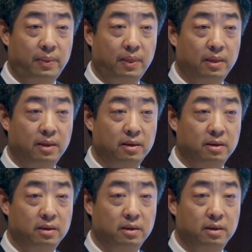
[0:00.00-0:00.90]

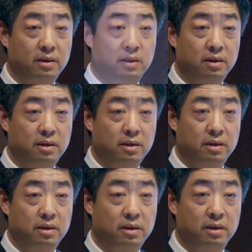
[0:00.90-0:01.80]
(silence)